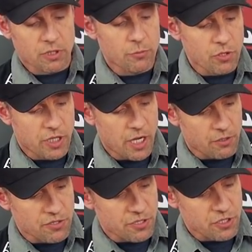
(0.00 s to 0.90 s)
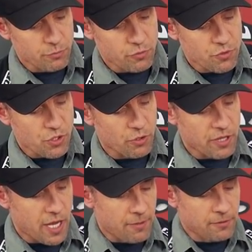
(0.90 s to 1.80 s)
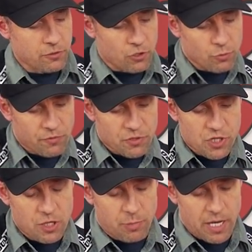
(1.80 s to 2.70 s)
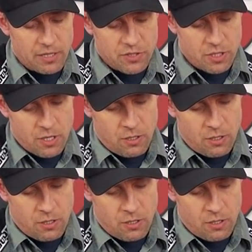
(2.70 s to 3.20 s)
communicator systems. We'll show you that. To remove the cheek pads,